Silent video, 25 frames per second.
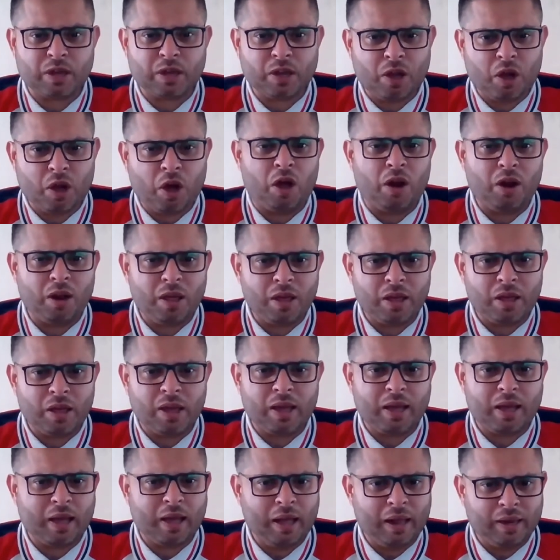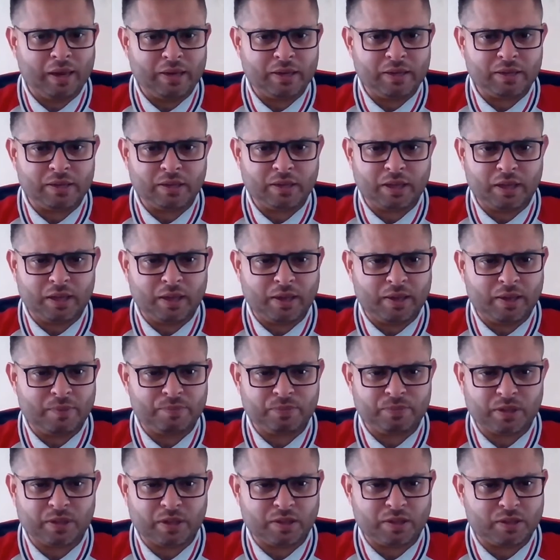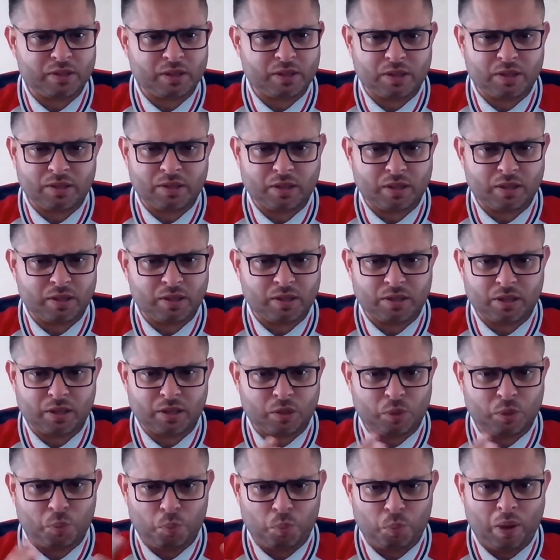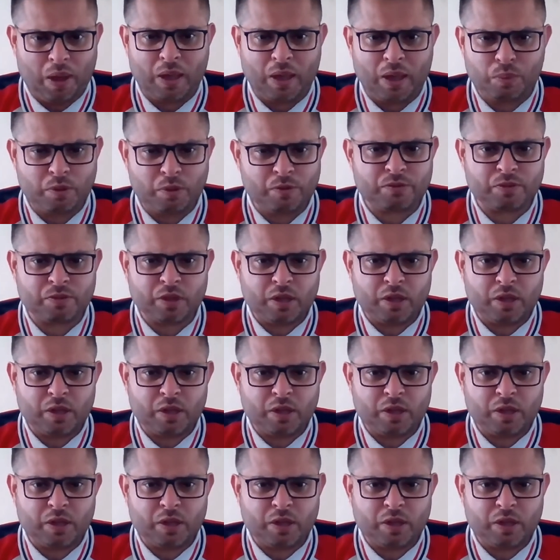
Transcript: collar and the way we've